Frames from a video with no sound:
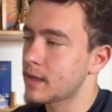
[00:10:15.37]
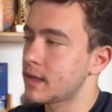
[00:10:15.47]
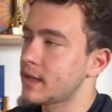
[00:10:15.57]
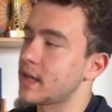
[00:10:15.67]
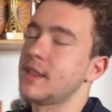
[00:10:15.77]

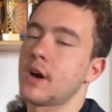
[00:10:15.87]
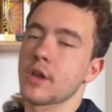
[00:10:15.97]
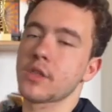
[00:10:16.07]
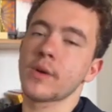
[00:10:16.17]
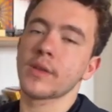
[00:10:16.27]
And the other
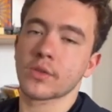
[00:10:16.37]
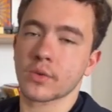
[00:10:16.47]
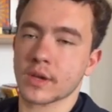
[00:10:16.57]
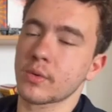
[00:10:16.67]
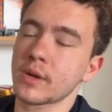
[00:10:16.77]
way that you can
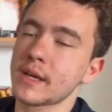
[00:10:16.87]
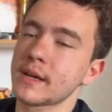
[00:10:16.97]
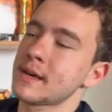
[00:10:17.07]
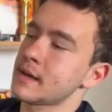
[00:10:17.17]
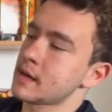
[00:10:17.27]
really
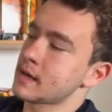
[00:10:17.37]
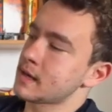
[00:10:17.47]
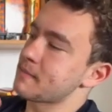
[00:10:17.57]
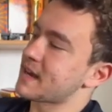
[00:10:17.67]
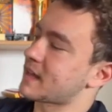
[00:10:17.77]

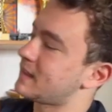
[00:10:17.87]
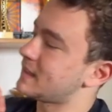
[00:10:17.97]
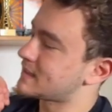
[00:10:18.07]
make this